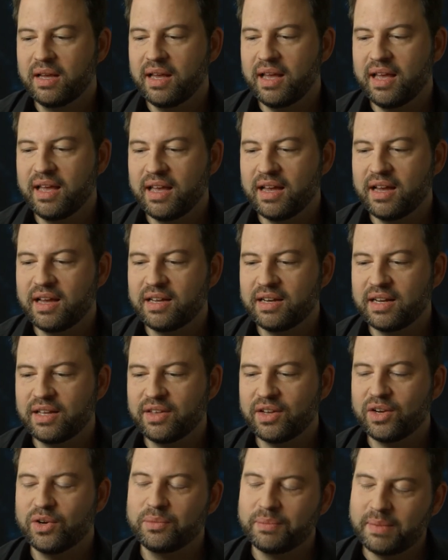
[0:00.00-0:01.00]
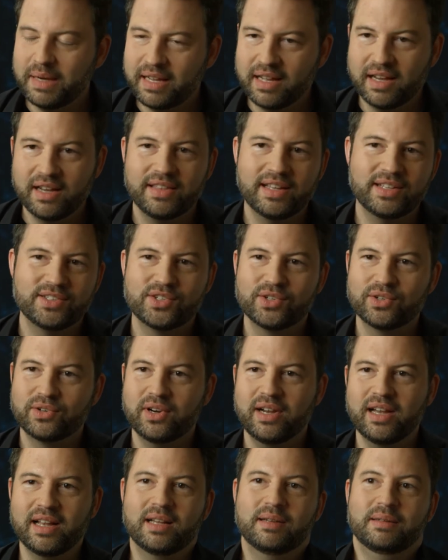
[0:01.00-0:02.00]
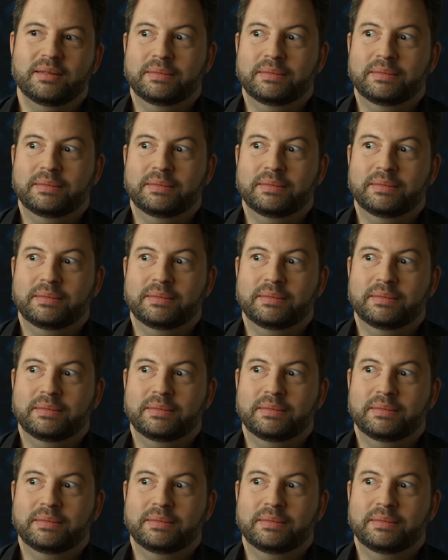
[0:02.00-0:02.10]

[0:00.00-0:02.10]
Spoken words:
And I thought, oh my God, that's so great.